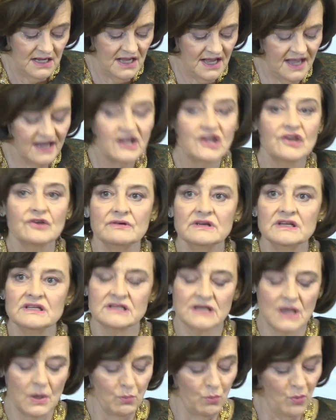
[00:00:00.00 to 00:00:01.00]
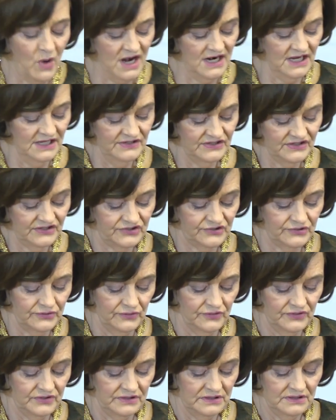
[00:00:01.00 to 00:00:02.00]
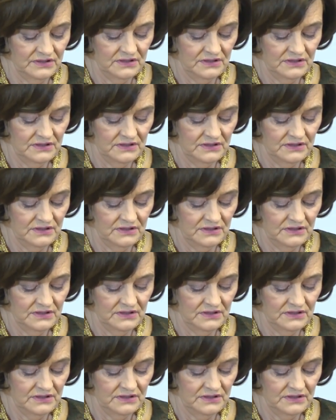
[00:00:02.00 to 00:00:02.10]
accurate and well understood.